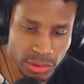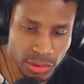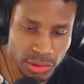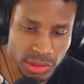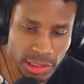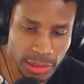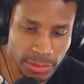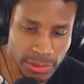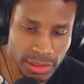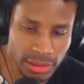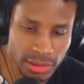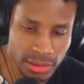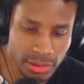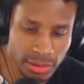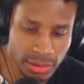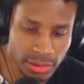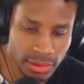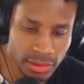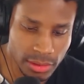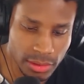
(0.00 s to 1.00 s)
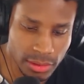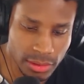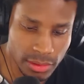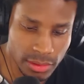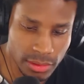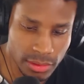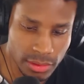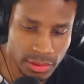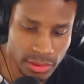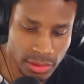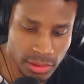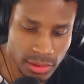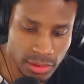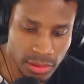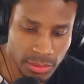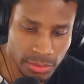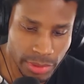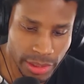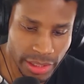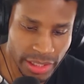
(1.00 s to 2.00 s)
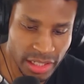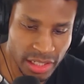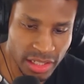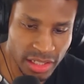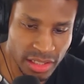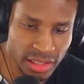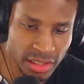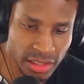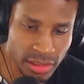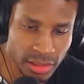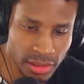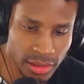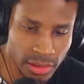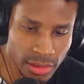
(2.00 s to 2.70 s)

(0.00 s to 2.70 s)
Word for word: still do something. Pan.